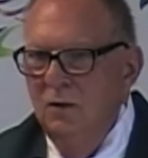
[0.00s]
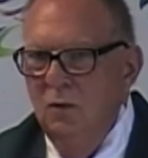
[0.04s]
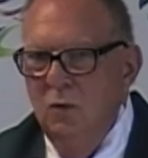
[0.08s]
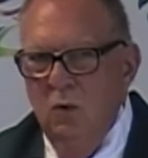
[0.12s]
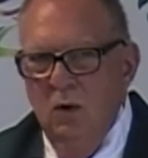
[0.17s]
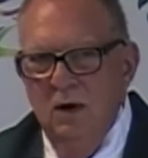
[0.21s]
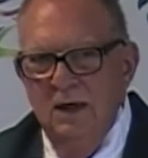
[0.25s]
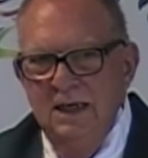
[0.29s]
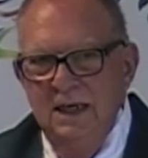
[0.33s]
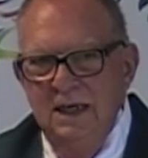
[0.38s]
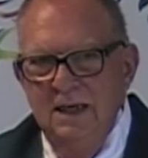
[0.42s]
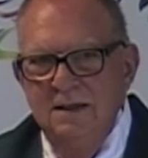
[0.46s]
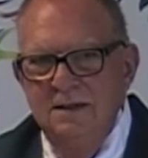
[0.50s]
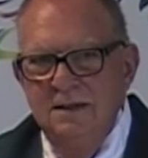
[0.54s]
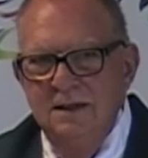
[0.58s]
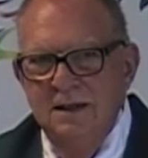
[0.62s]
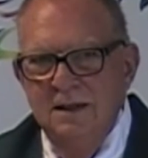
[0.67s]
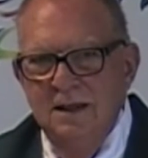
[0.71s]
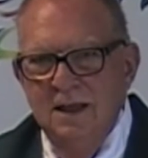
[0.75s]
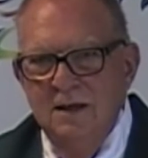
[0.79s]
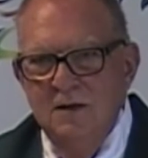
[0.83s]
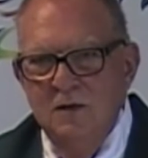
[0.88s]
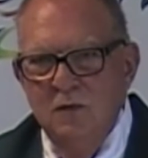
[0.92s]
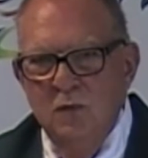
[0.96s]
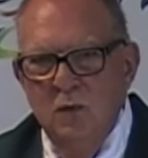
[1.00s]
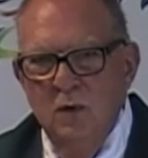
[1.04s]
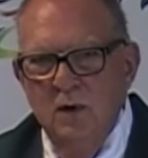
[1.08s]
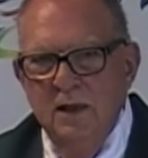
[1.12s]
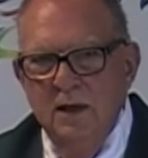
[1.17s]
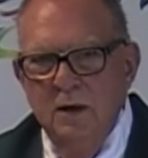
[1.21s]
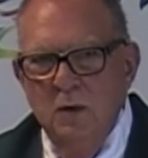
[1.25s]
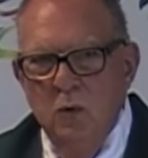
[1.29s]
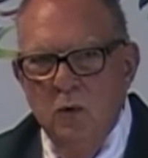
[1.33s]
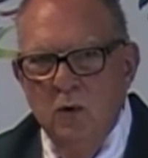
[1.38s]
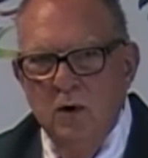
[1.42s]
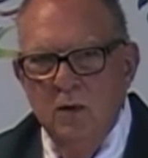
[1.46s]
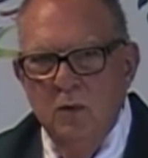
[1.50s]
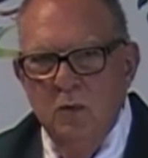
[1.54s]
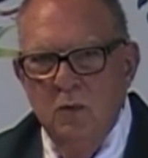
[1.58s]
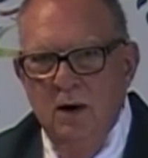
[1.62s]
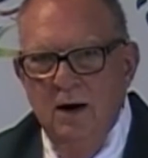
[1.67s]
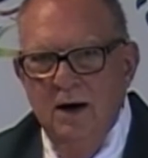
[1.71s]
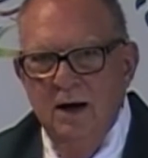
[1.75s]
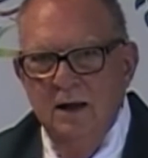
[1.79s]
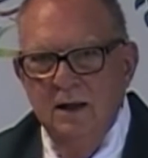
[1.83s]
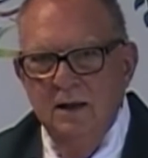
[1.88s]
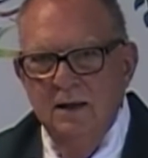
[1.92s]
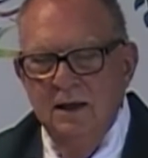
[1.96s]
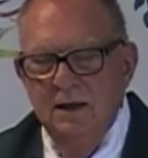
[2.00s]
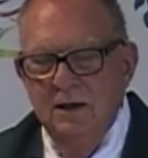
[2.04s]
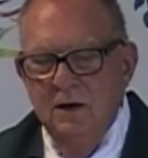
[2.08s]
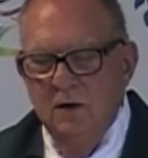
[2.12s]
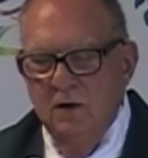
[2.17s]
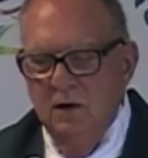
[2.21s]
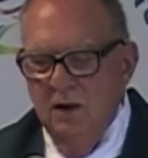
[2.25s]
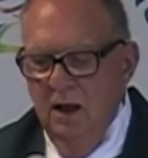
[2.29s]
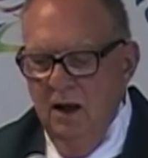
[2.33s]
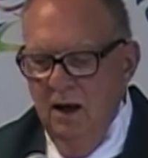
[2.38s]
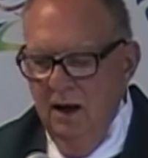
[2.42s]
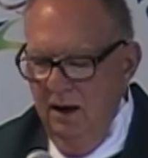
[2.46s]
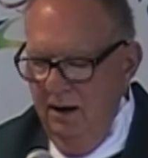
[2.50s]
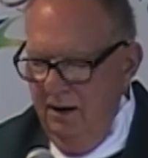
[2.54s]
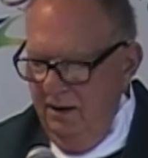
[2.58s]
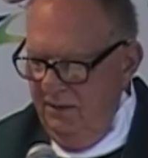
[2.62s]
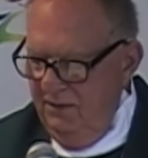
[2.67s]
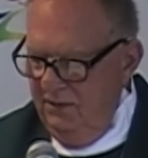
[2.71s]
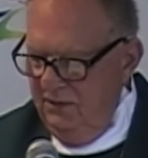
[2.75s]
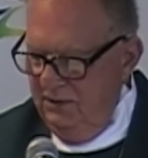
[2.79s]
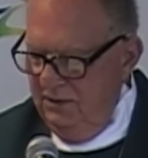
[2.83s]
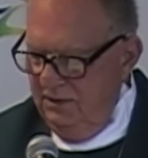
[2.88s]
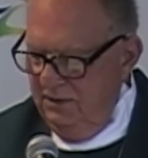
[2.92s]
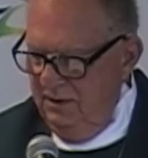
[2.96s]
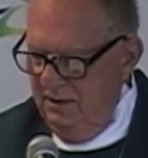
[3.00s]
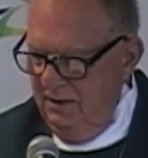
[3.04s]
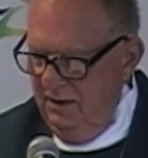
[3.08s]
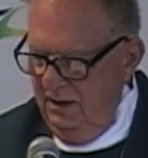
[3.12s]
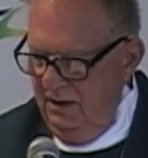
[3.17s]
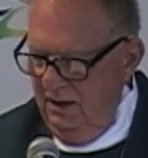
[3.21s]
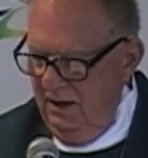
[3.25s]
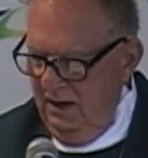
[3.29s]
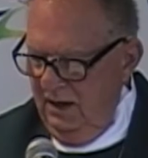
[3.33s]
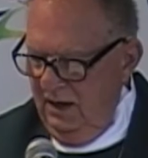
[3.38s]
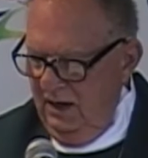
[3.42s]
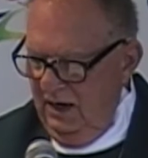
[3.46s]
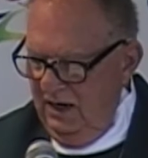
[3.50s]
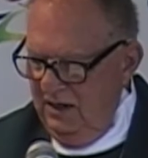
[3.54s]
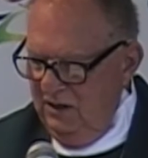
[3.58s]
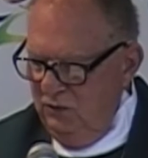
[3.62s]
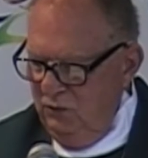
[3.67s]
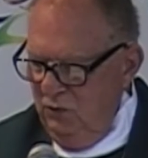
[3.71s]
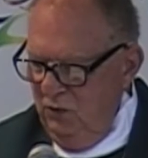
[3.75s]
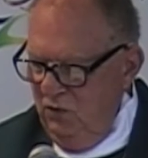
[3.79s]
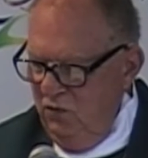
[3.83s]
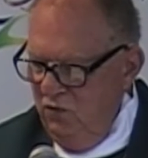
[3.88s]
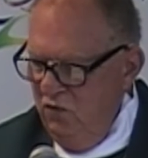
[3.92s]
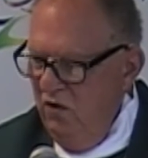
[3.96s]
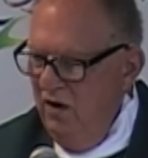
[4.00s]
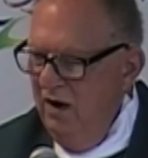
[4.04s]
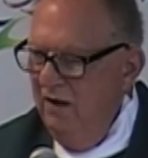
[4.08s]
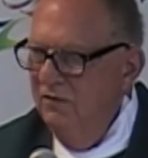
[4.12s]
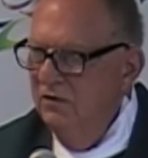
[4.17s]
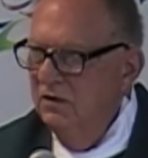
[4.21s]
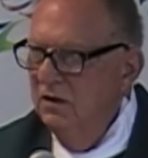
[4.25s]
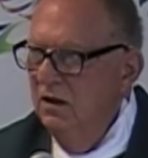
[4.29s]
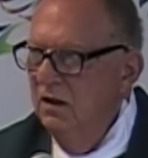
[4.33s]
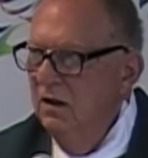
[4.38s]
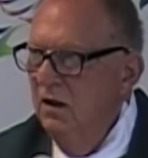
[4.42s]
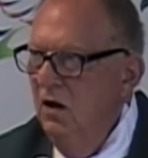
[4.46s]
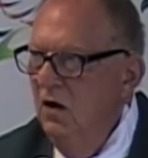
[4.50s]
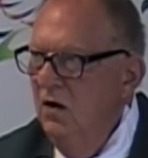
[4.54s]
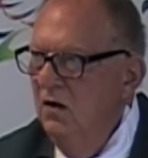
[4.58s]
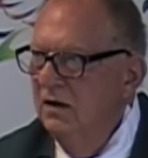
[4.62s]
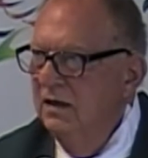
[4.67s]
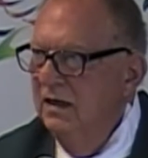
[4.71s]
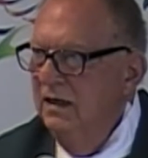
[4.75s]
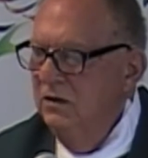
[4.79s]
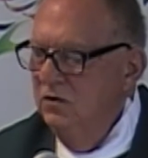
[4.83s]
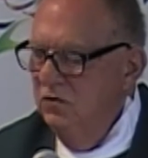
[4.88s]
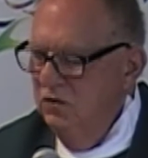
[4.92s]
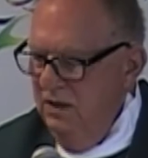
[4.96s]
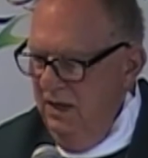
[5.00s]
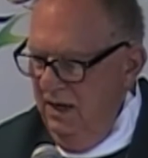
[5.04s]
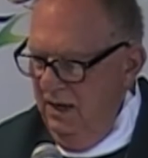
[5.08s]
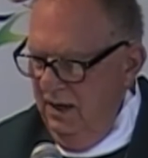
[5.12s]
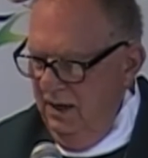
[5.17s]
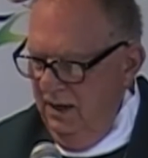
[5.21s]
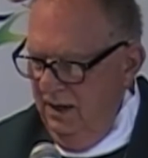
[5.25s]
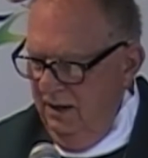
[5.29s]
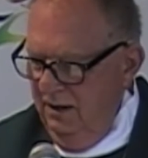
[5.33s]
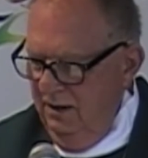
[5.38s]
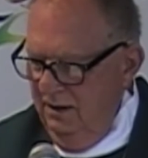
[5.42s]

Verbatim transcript: What is it that's really worthwhile in our lives as we travel along each day?